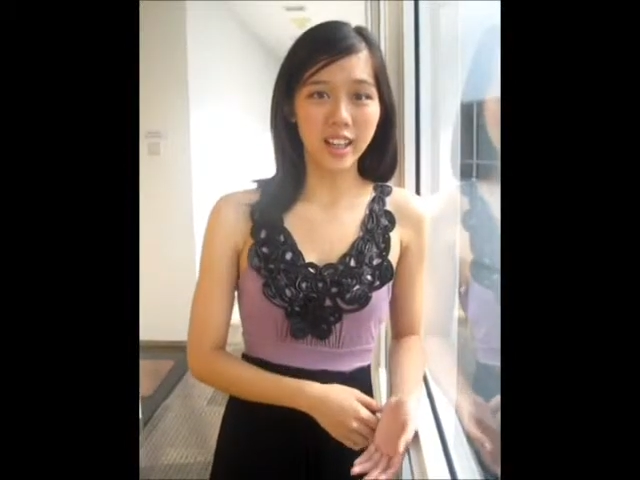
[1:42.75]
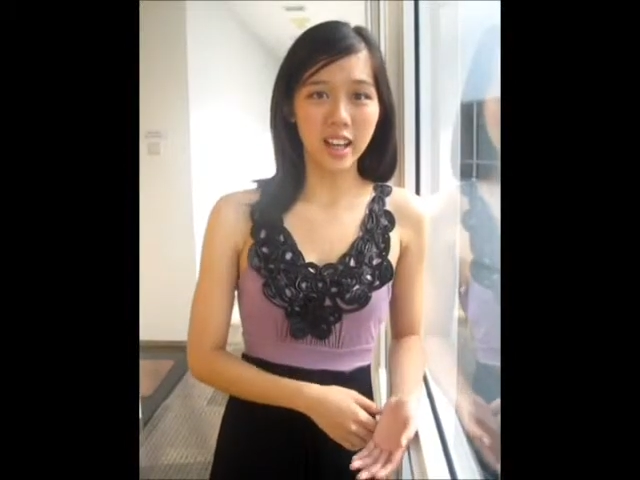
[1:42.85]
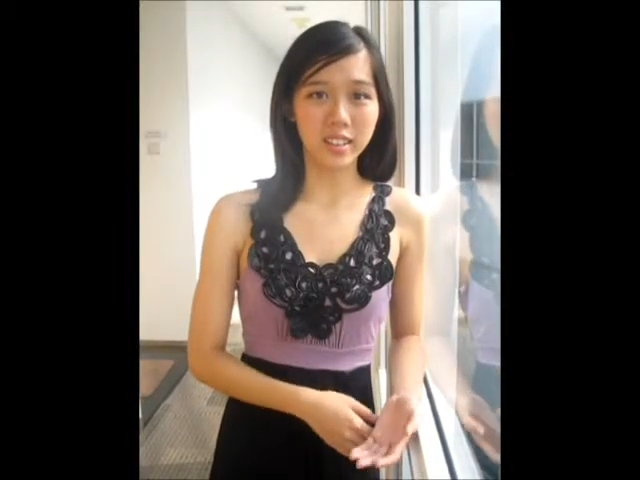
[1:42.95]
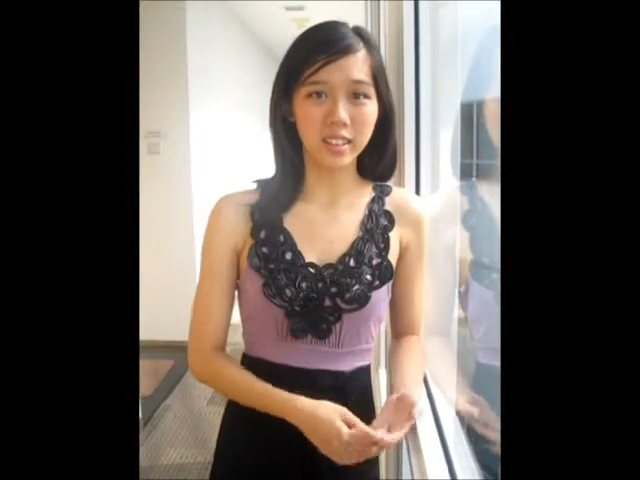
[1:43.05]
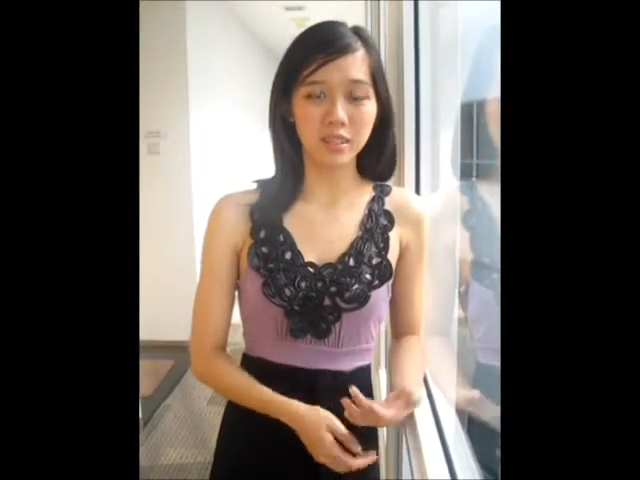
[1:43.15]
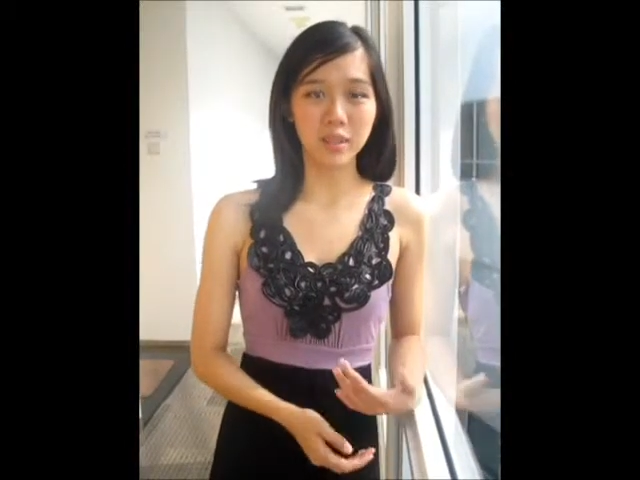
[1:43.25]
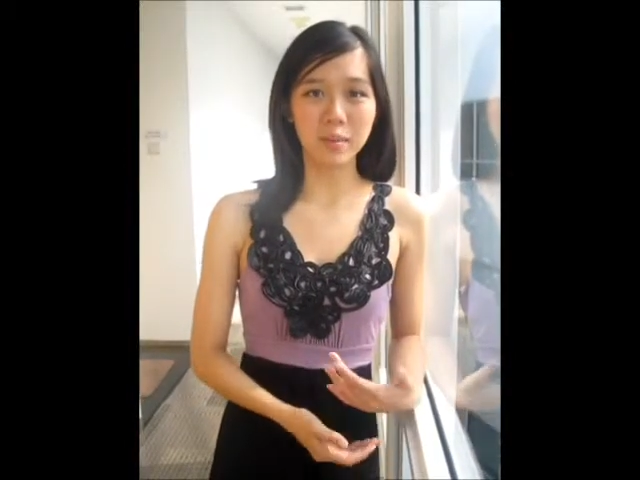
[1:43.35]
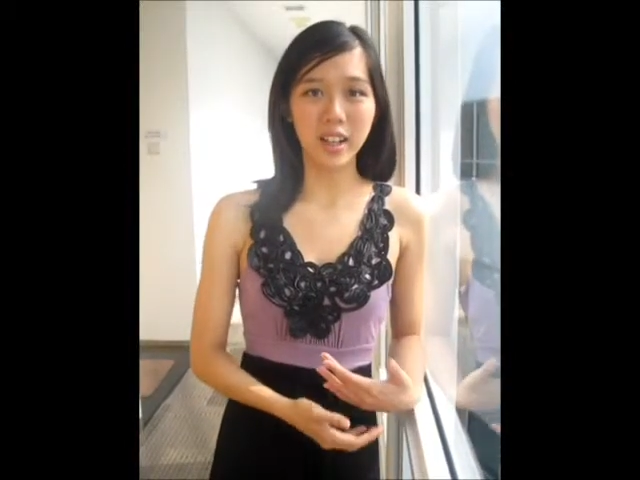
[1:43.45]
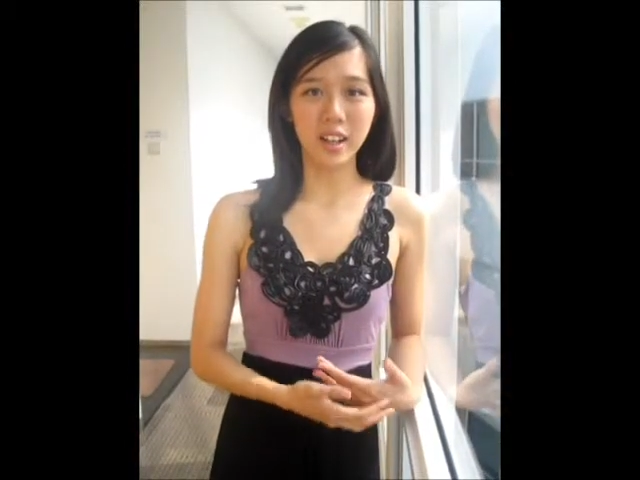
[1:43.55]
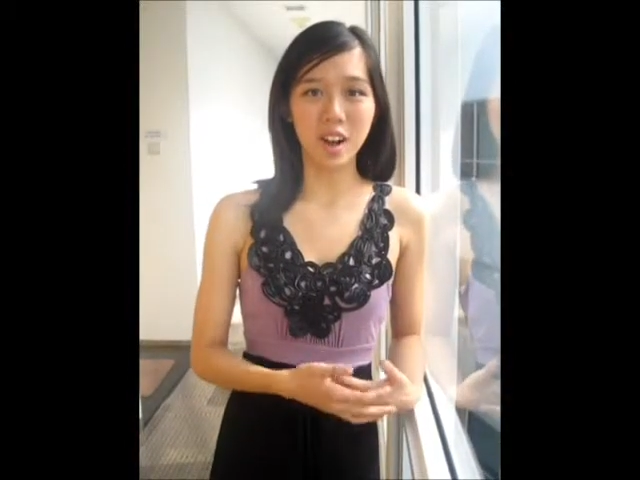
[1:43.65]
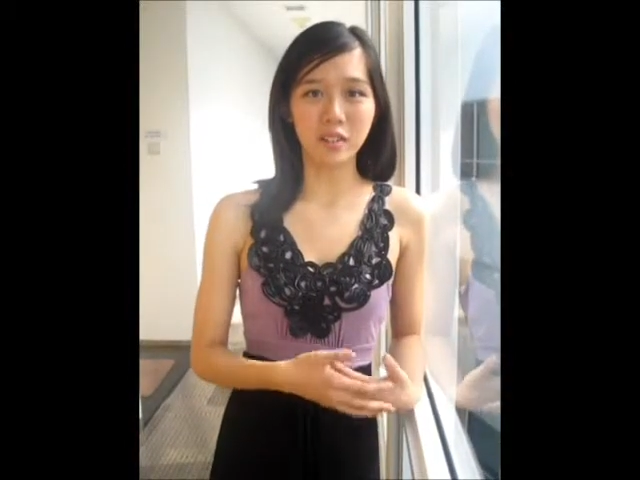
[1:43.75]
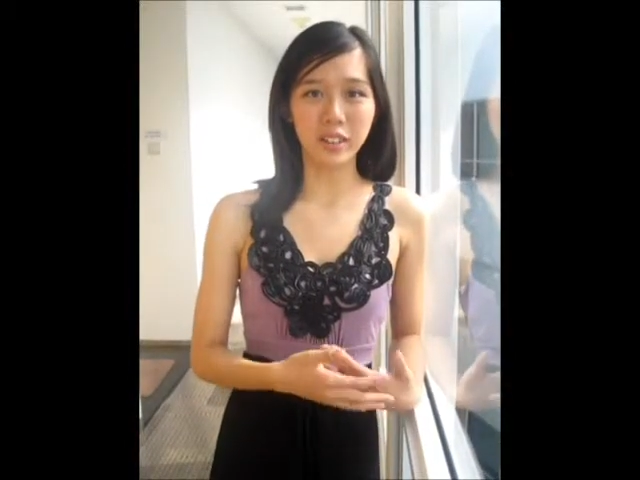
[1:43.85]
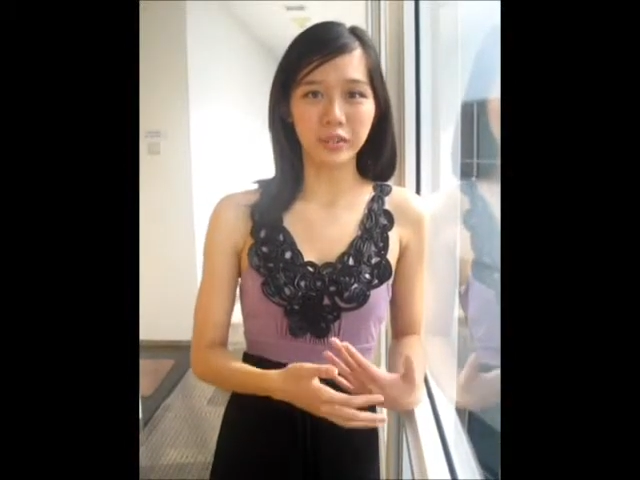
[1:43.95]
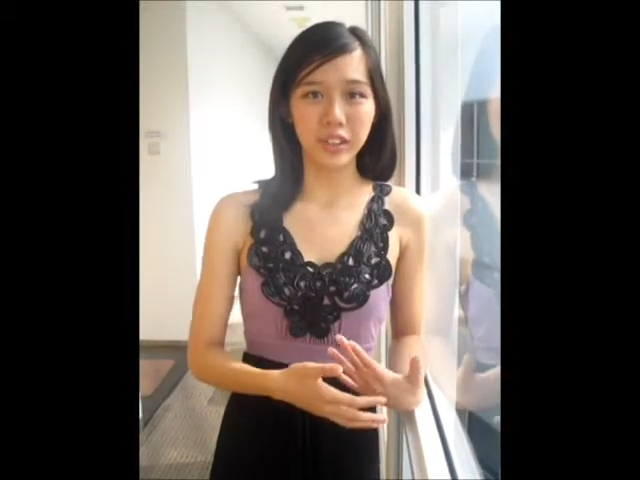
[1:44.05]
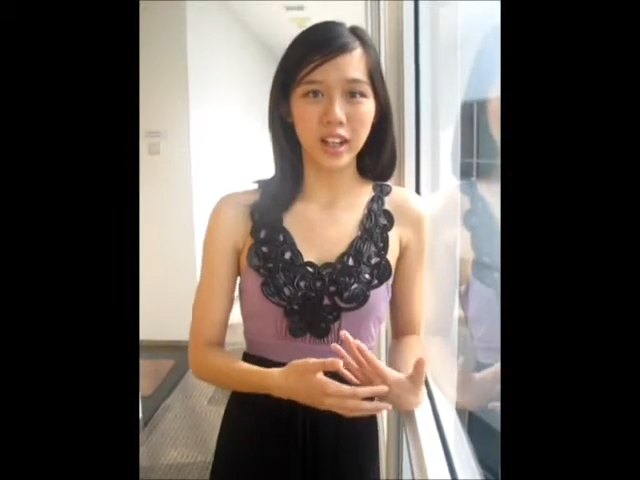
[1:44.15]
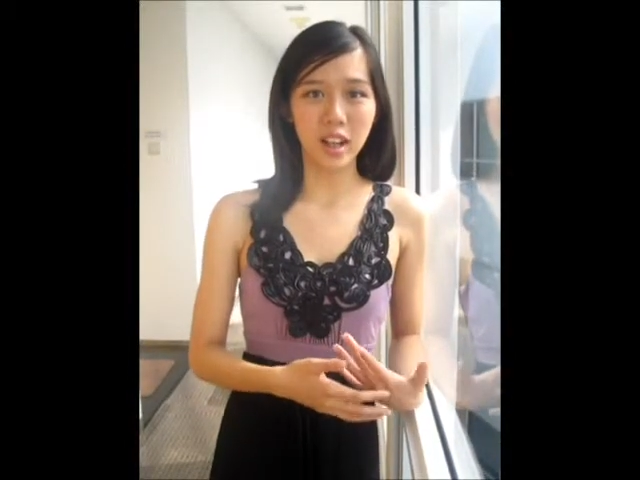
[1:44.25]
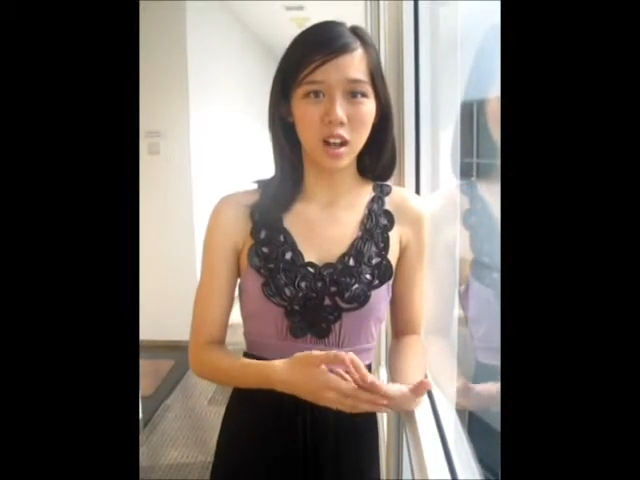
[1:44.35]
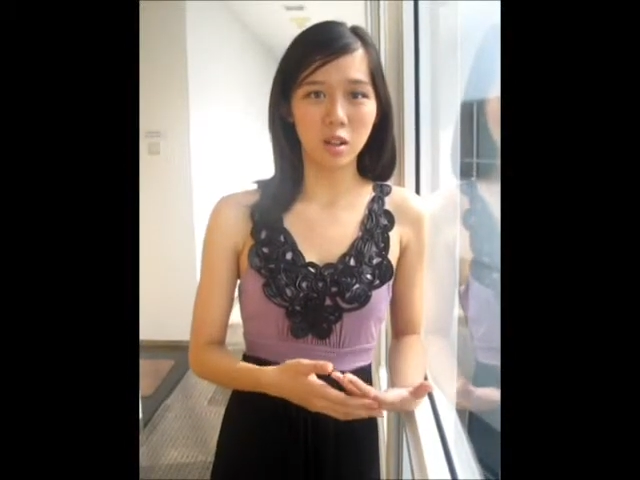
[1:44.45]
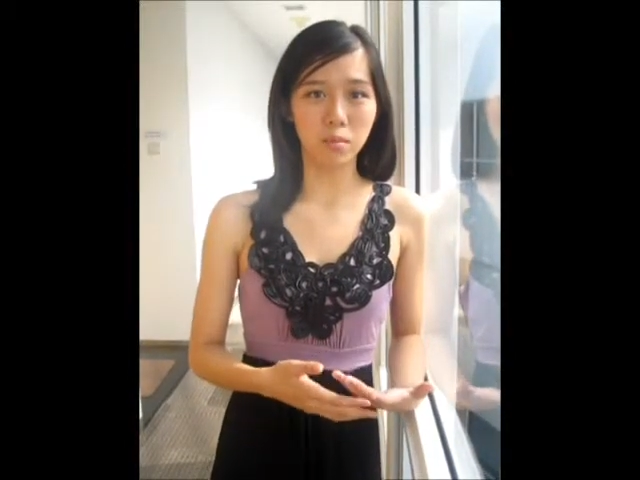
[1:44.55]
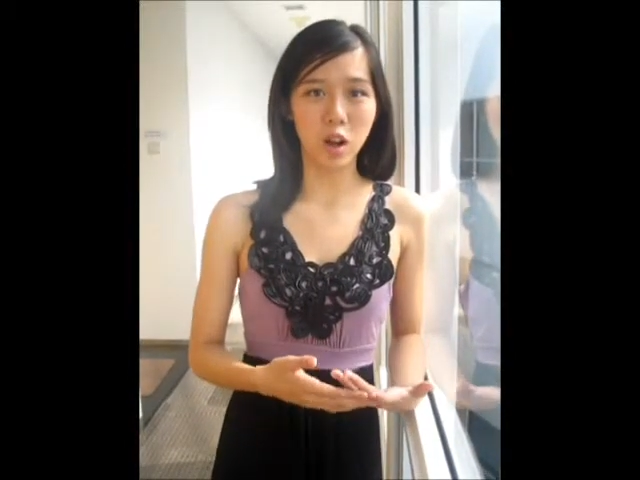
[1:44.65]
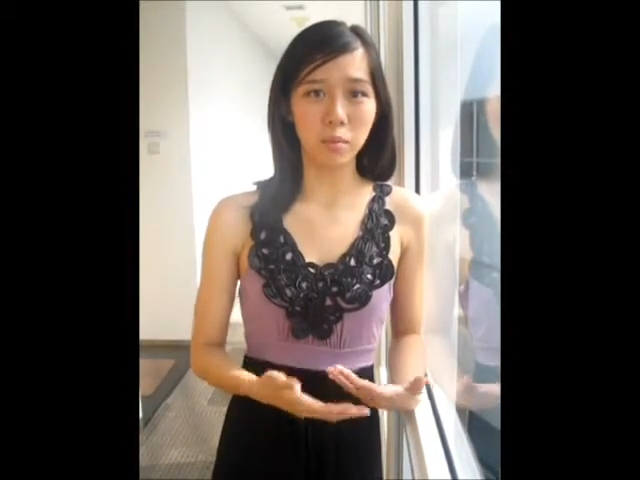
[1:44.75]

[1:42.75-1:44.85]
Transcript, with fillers: has given me a lot of different um,